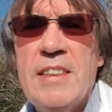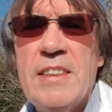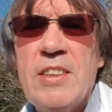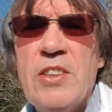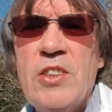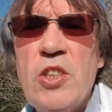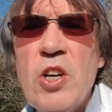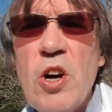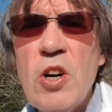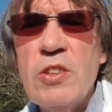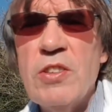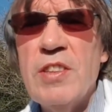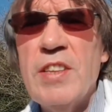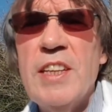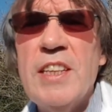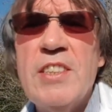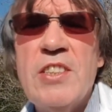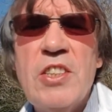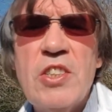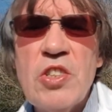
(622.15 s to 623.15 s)
God
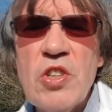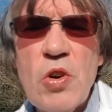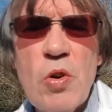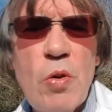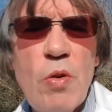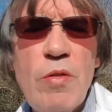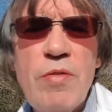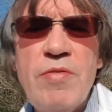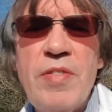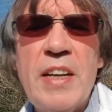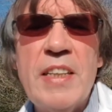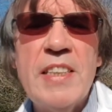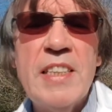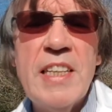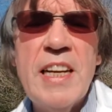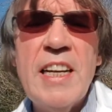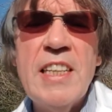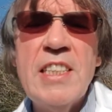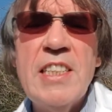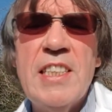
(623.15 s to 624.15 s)
thinks it's all
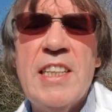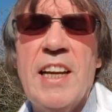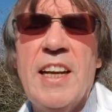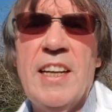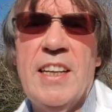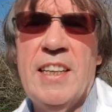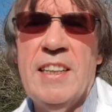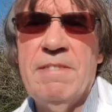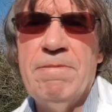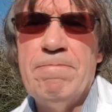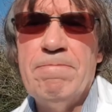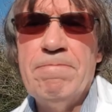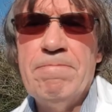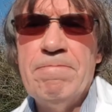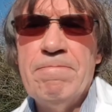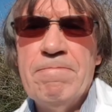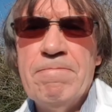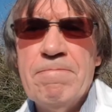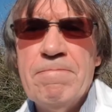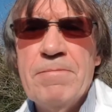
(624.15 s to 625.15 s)
fantastic.
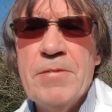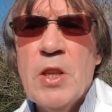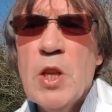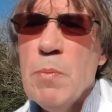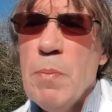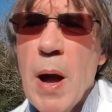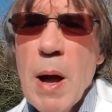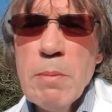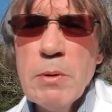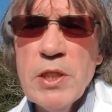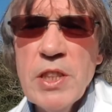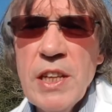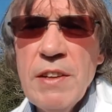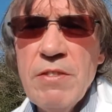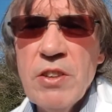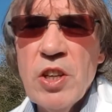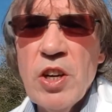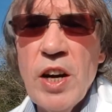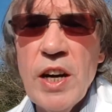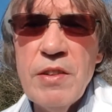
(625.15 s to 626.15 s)
The Bible's
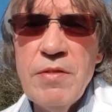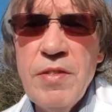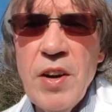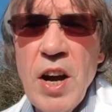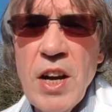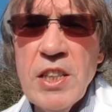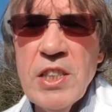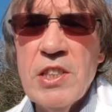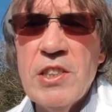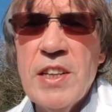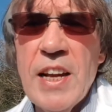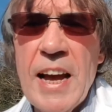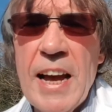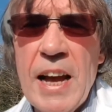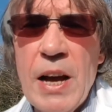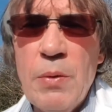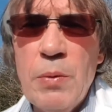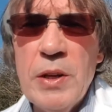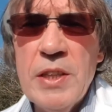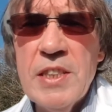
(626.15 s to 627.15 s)
even got advice on
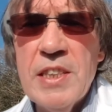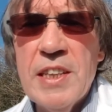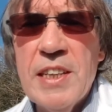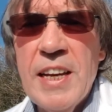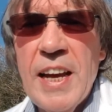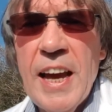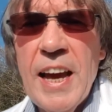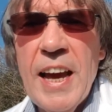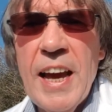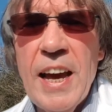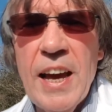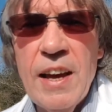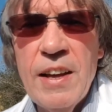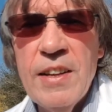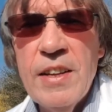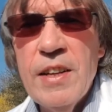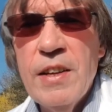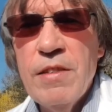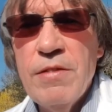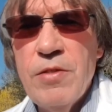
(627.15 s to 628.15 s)
how we're to care
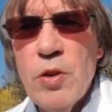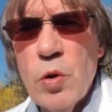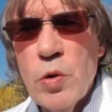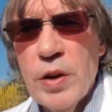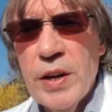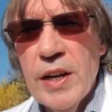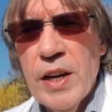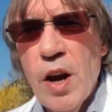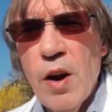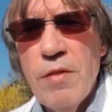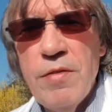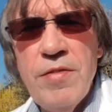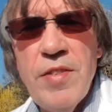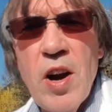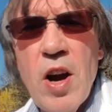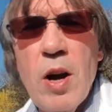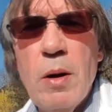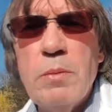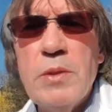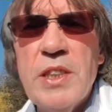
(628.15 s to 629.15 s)
for it in our
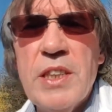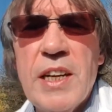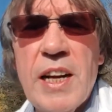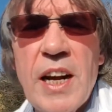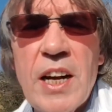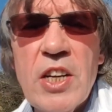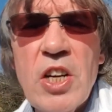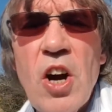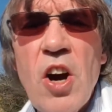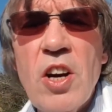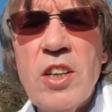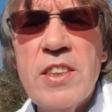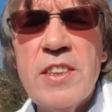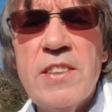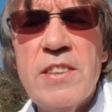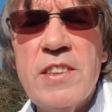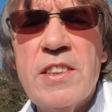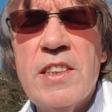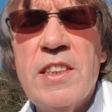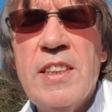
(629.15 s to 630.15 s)
farms, in our
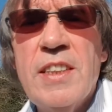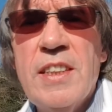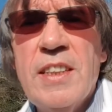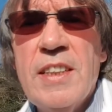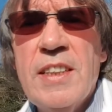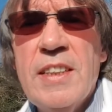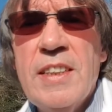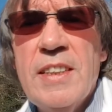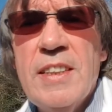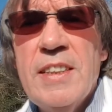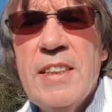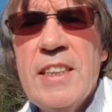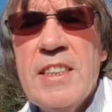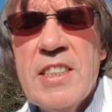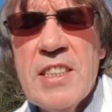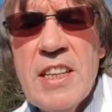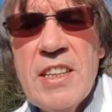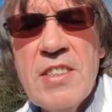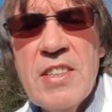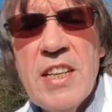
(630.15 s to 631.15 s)
gardens. It
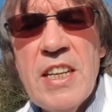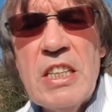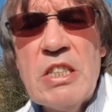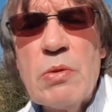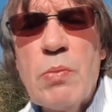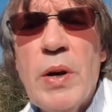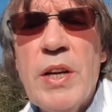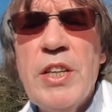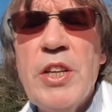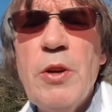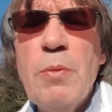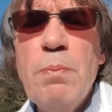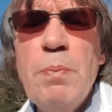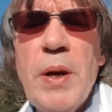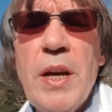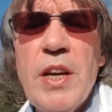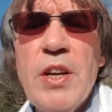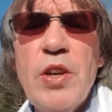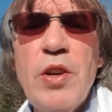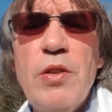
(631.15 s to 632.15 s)
says this: when you
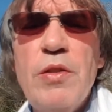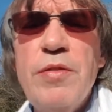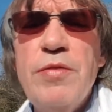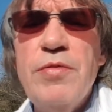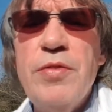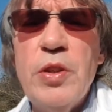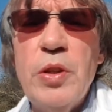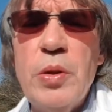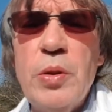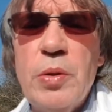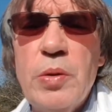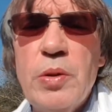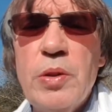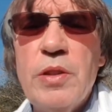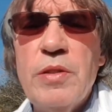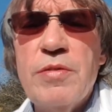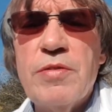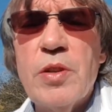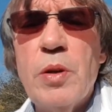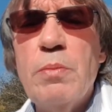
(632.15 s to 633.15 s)
pick your food
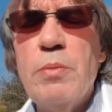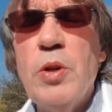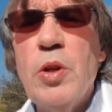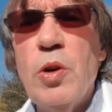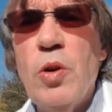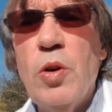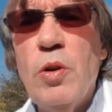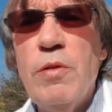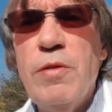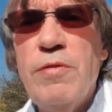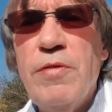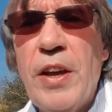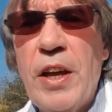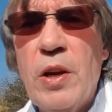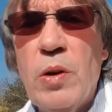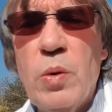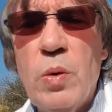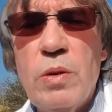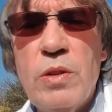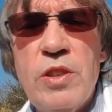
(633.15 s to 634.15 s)
from your
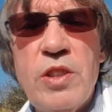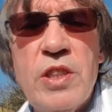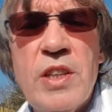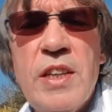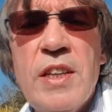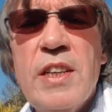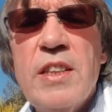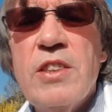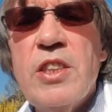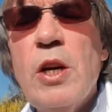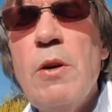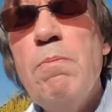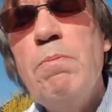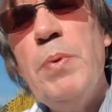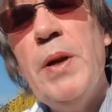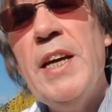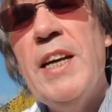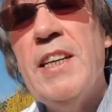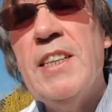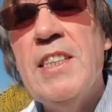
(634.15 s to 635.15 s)
fields, don't
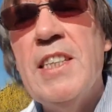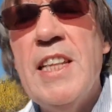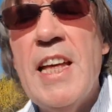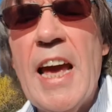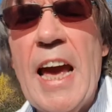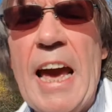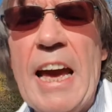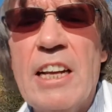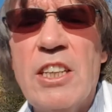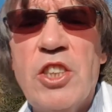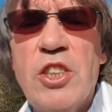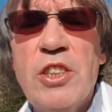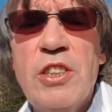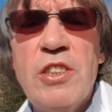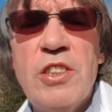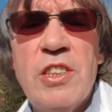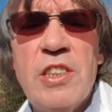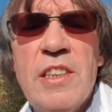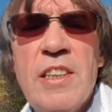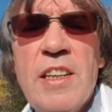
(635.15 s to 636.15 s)
pick it to the
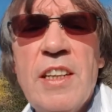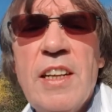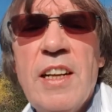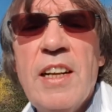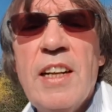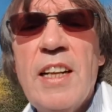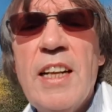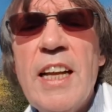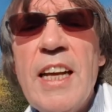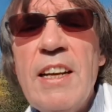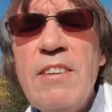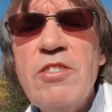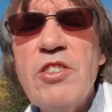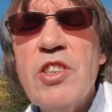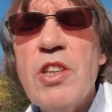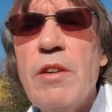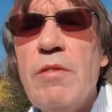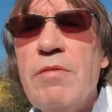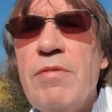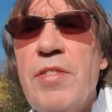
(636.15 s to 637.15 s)
edges, leave
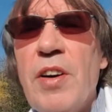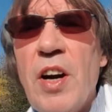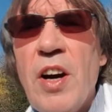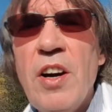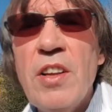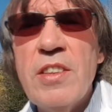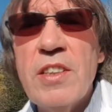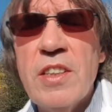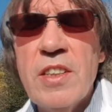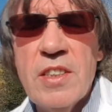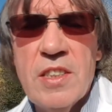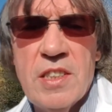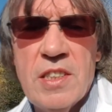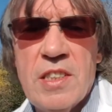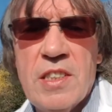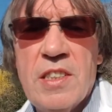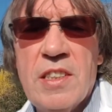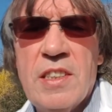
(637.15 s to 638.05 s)
some for others.